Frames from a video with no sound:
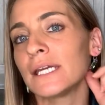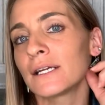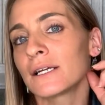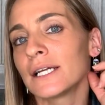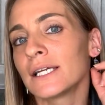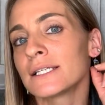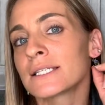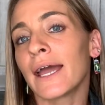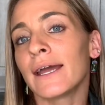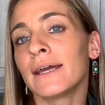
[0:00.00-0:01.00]
earrings
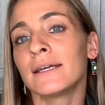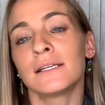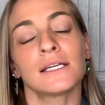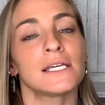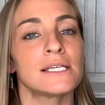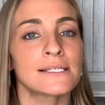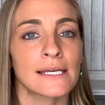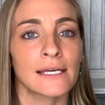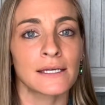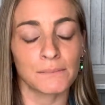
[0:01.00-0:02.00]
and he
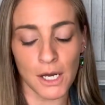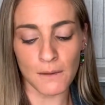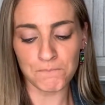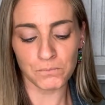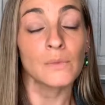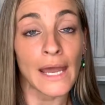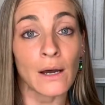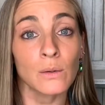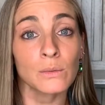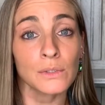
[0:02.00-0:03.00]
said, "Mom,
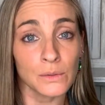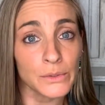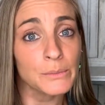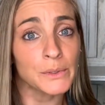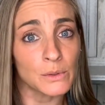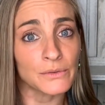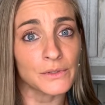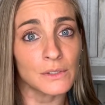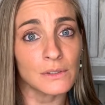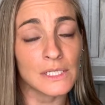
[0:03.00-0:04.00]
now you look
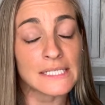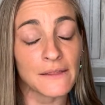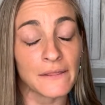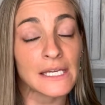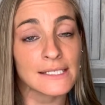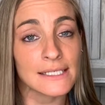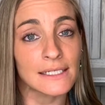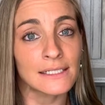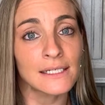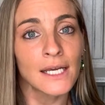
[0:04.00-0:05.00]
beautiful." And I said, "Thanks,
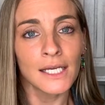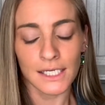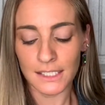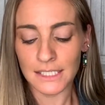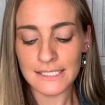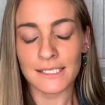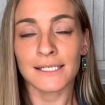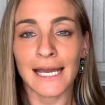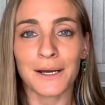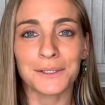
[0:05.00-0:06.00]
son." And he said,
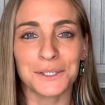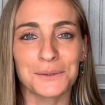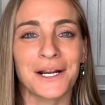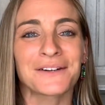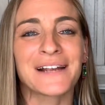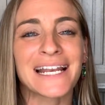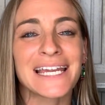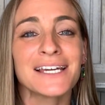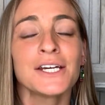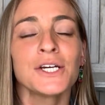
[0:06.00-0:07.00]
"Now you are
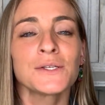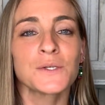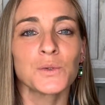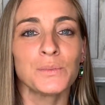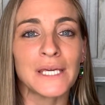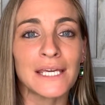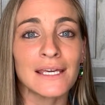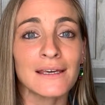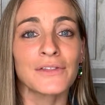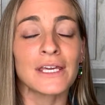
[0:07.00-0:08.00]
ready to be
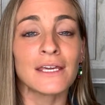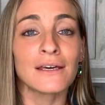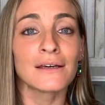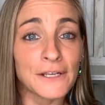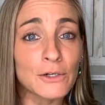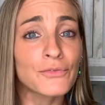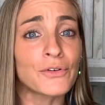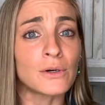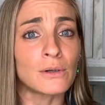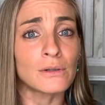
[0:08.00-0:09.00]
the
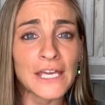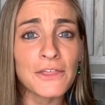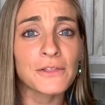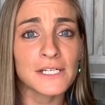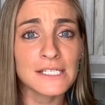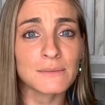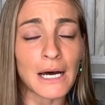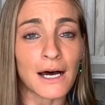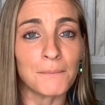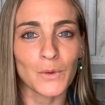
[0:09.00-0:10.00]
fearful, faithless
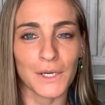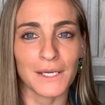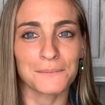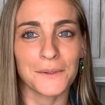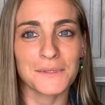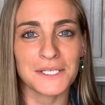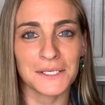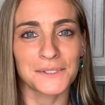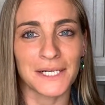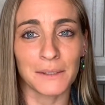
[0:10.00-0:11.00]
mom." Okay, let me say
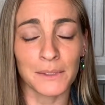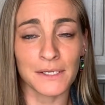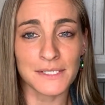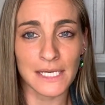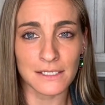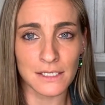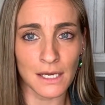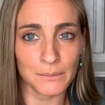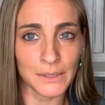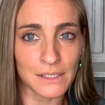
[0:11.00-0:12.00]
that. Did anybody else catch
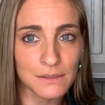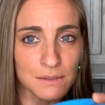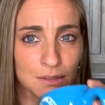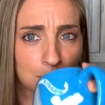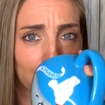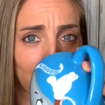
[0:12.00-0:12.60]
that? Because...